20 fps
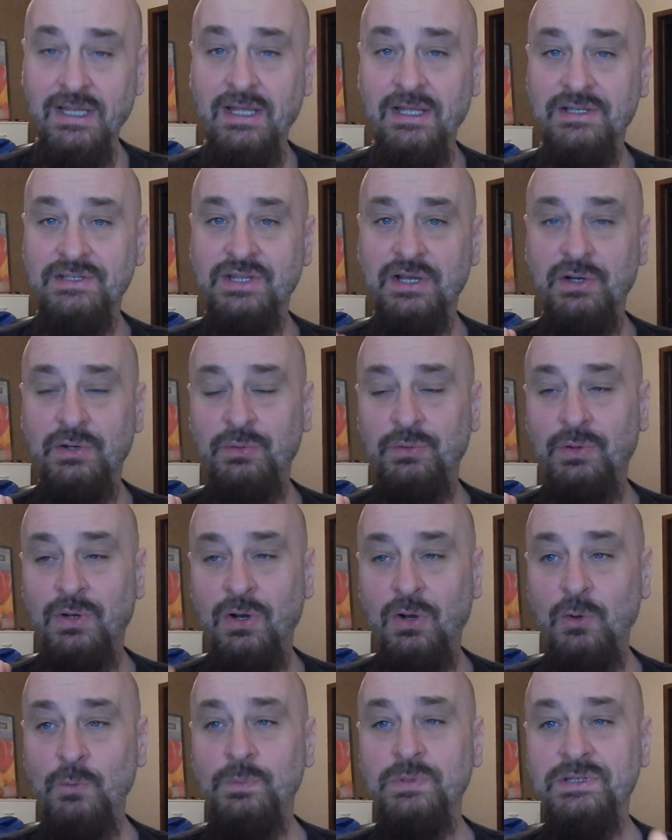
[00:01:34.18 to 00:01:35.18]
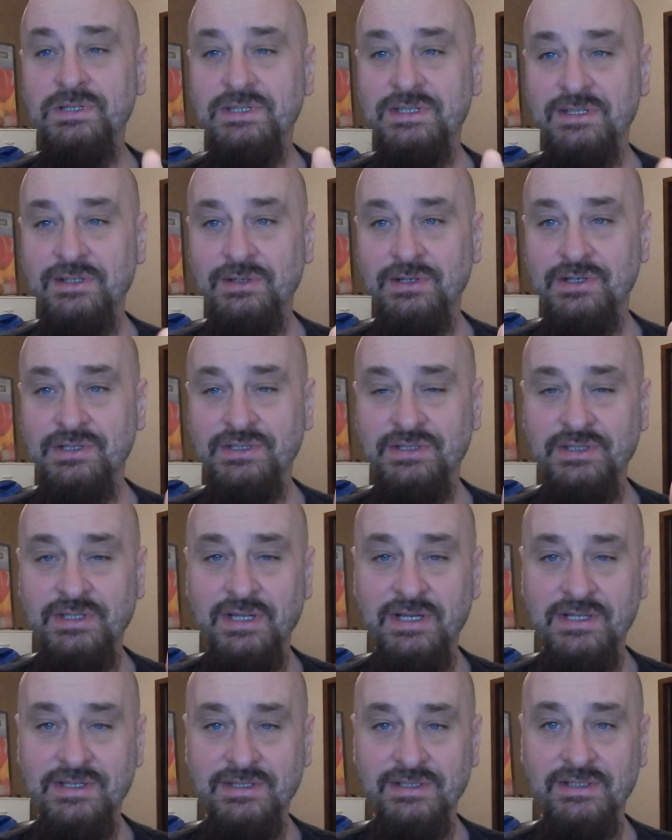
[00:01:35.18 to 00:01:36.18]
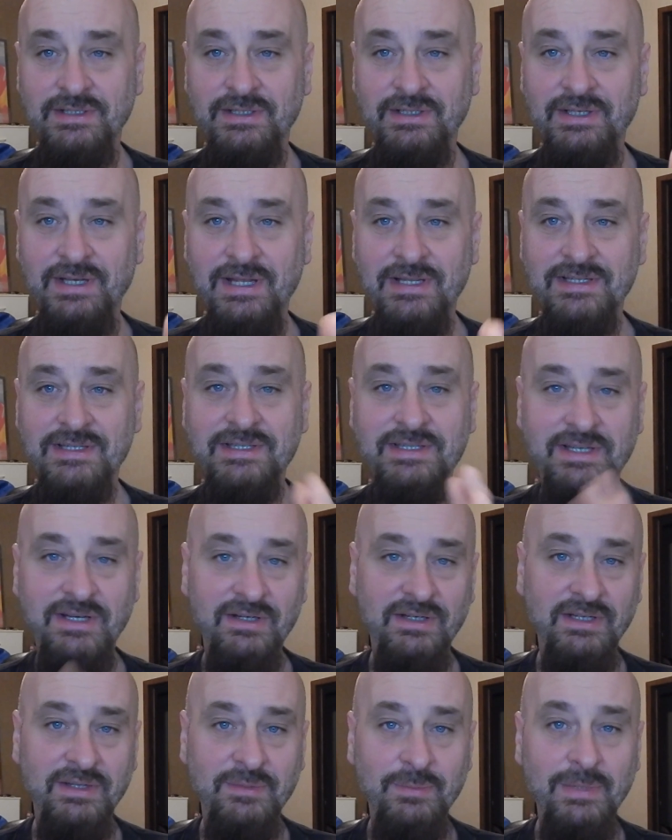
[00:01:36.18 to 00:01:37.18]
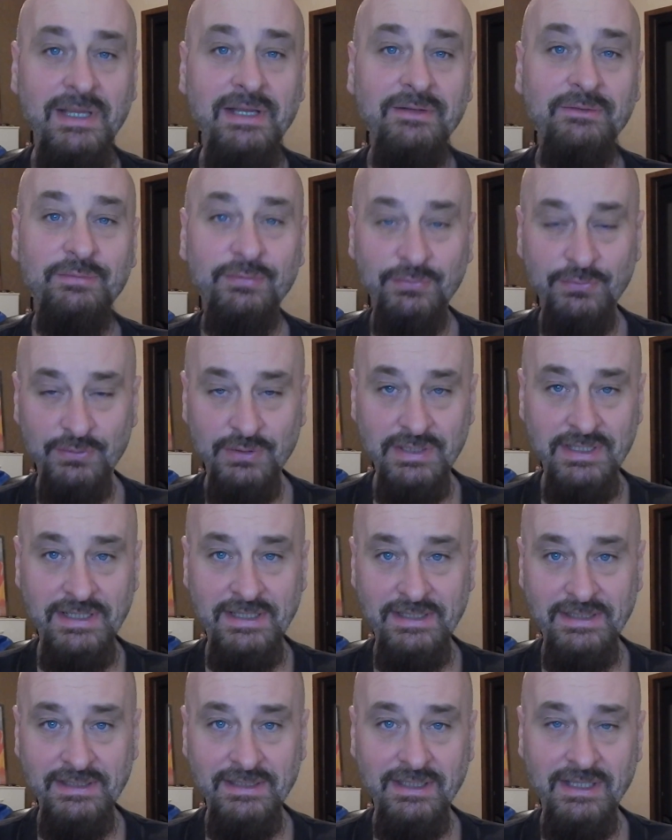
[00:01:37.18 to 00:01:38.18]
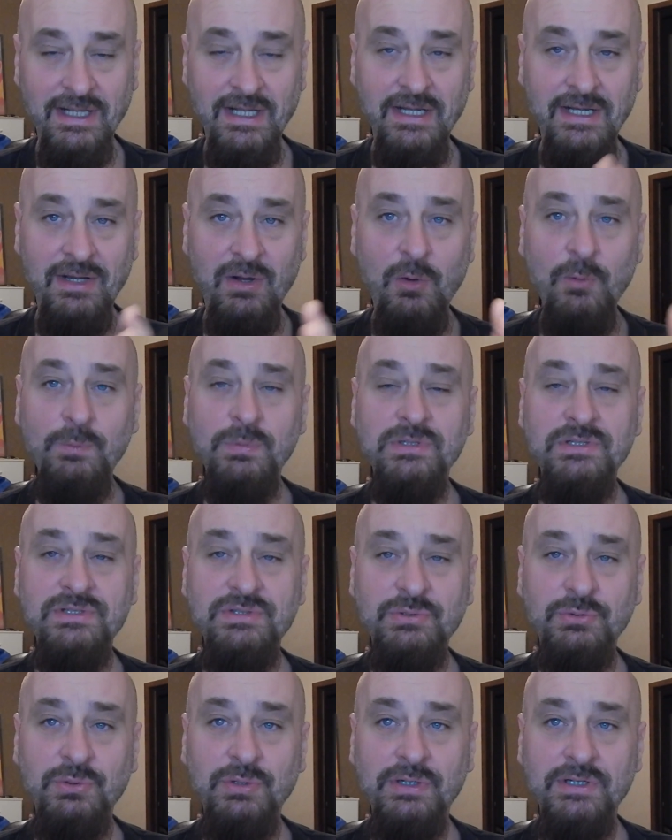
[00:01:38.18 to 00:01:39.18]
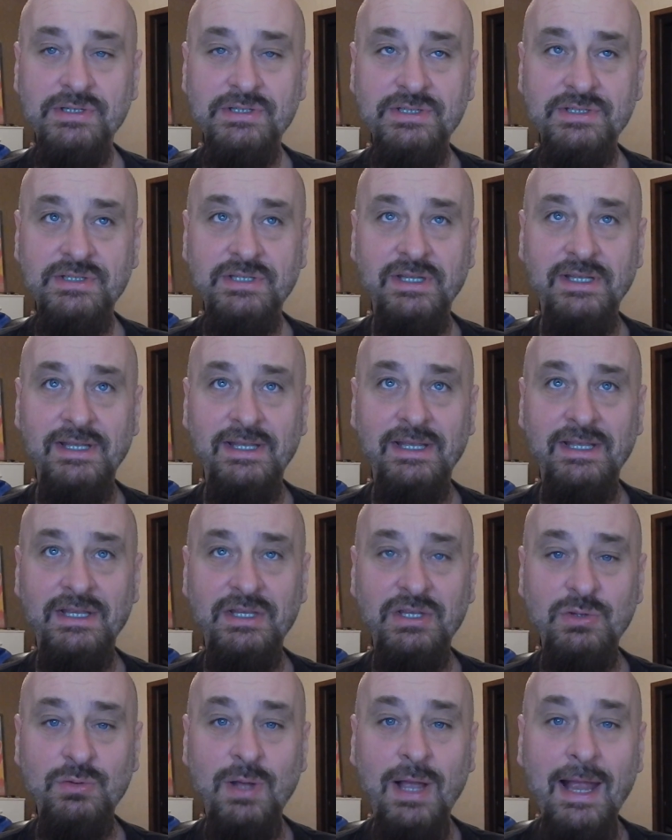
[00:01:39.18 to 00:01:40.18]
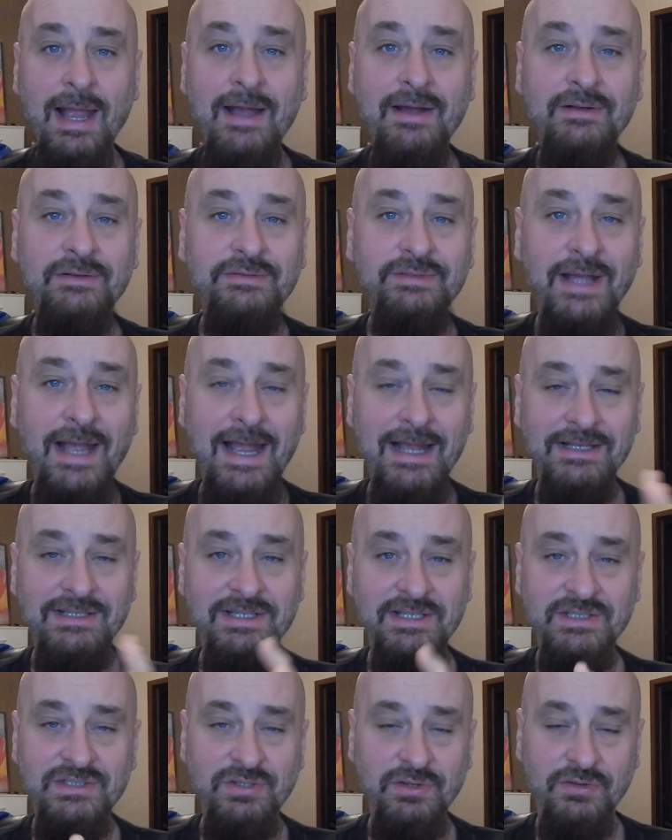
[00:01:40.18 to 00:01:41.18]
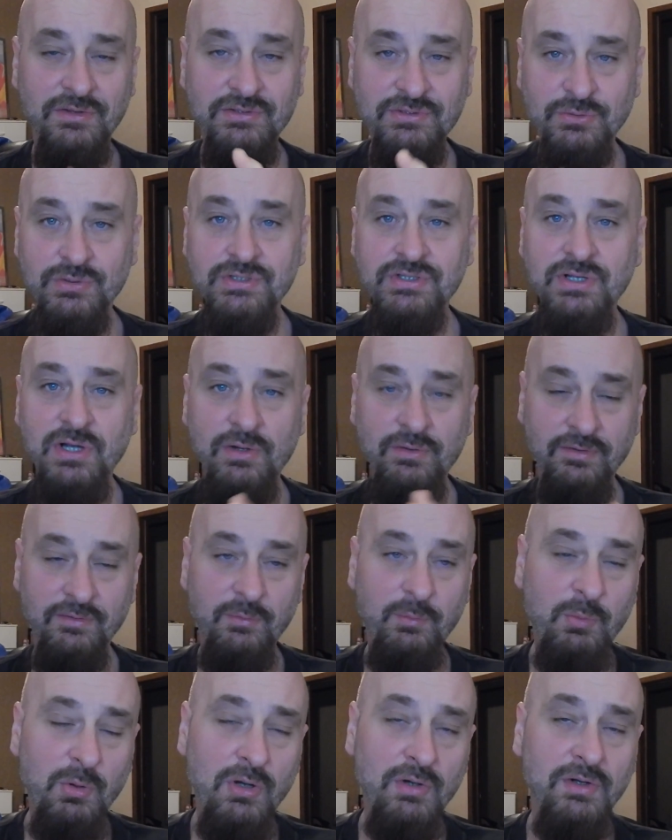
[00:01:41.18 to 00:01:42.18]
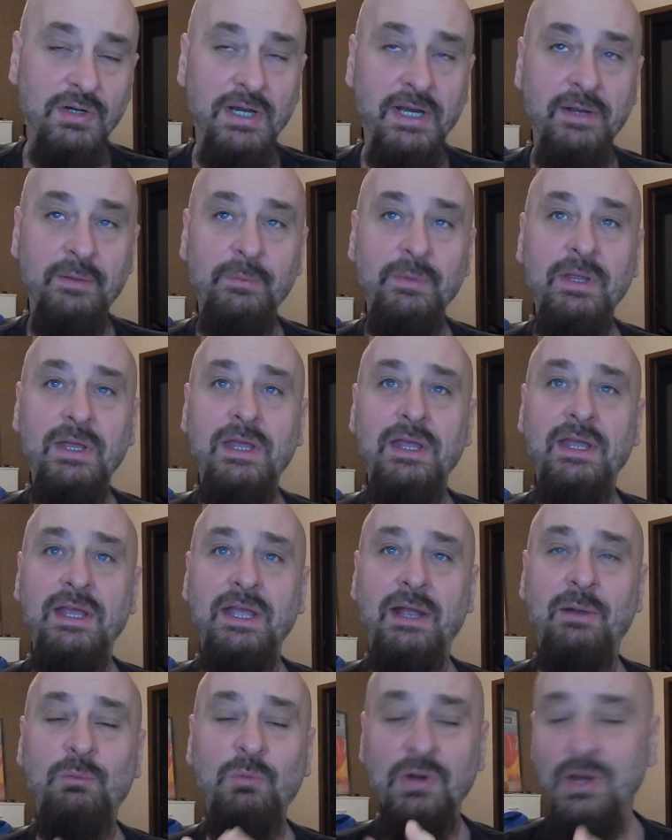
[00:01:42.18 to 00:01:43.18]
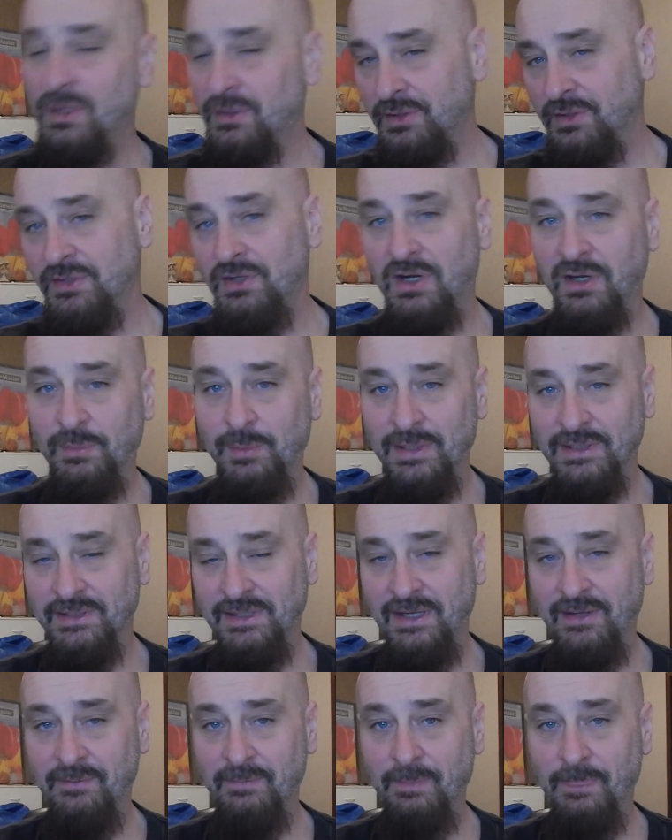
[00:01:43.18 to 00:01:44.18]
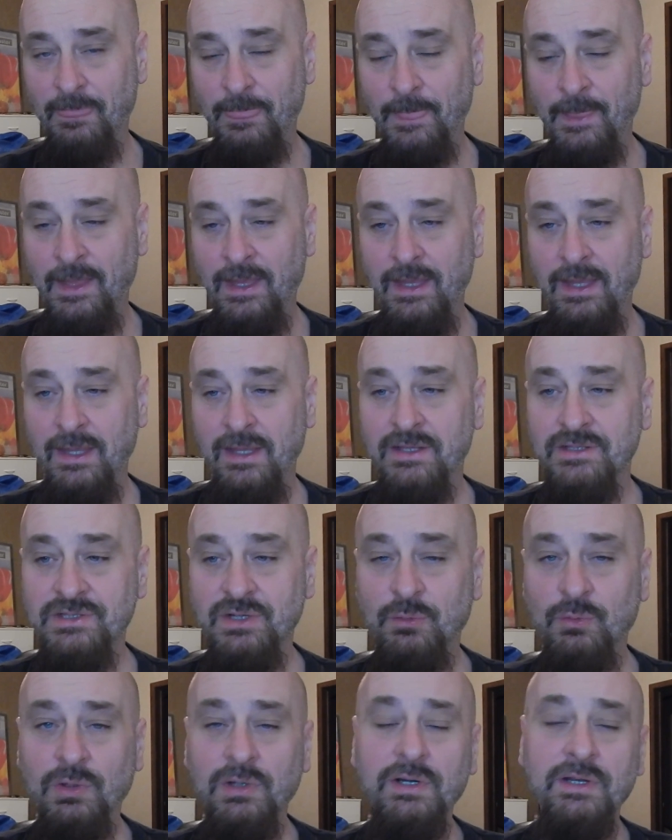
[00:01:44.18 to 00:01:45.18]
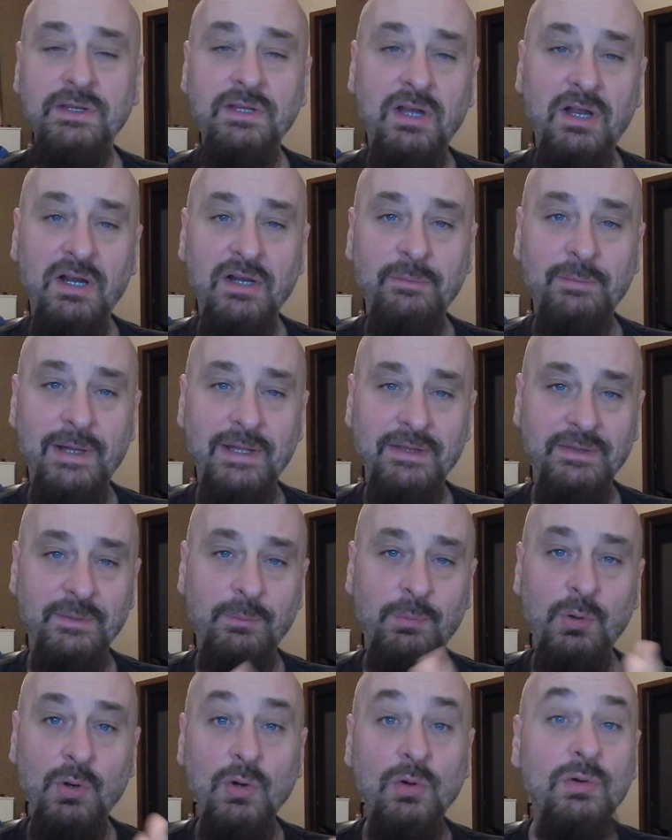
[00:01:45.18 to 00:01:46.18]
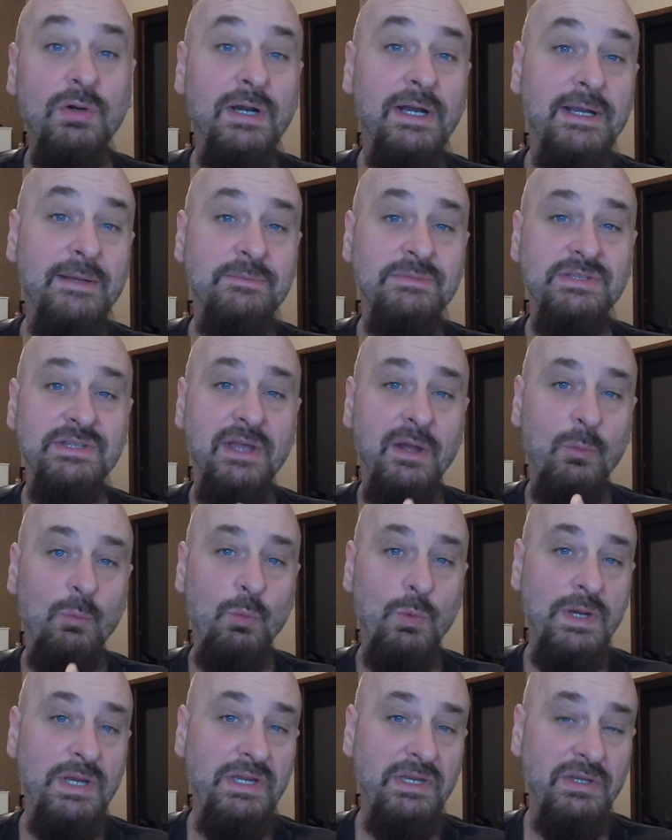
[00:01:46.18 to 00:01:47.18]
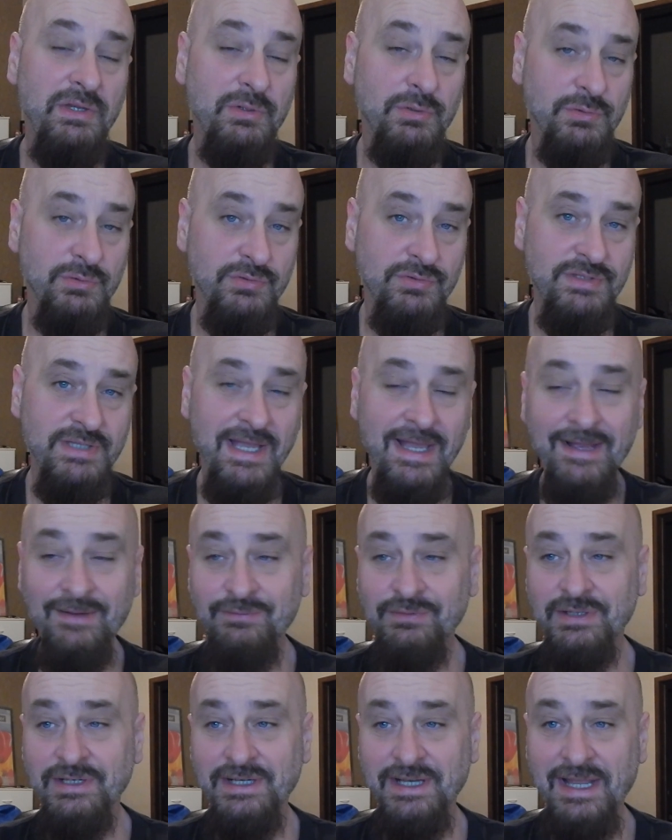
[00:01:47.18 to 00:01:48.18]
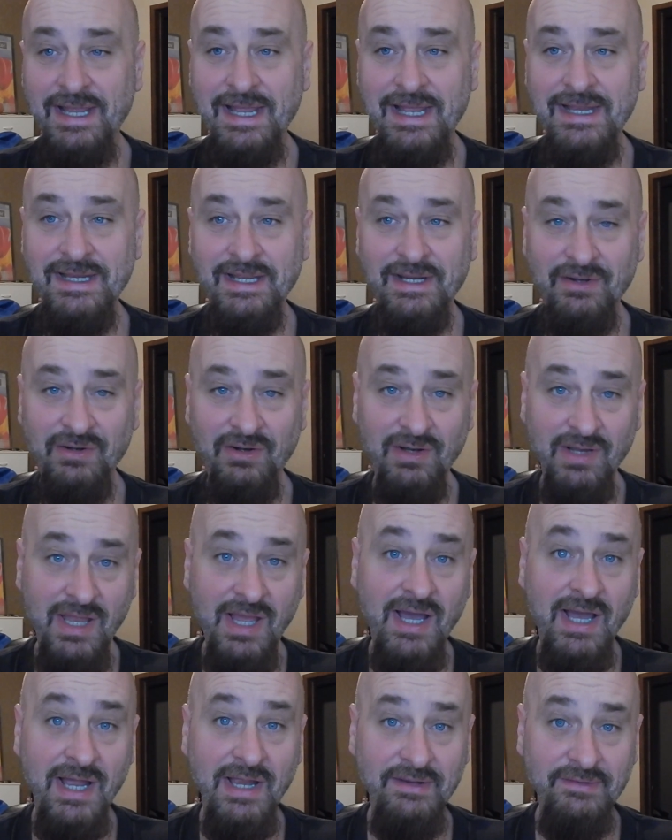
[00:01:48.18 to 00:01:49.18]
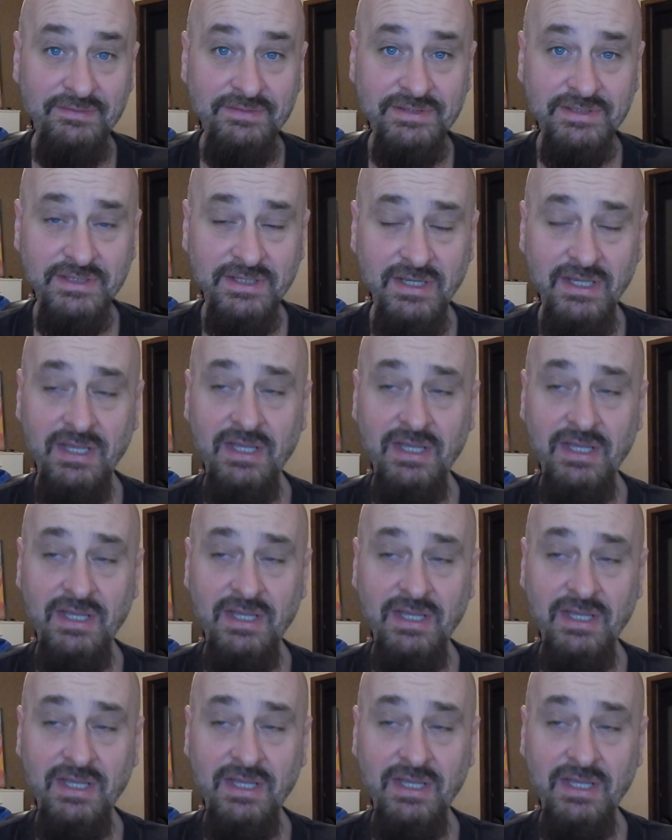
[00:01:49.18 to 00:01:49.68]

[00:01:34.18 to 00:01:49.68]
So open source doesn't necessarily mean free. Open source, you have access to the source code of the program, and we're not going to talk about that. So we're going to talk about the programs that we use every day in our lives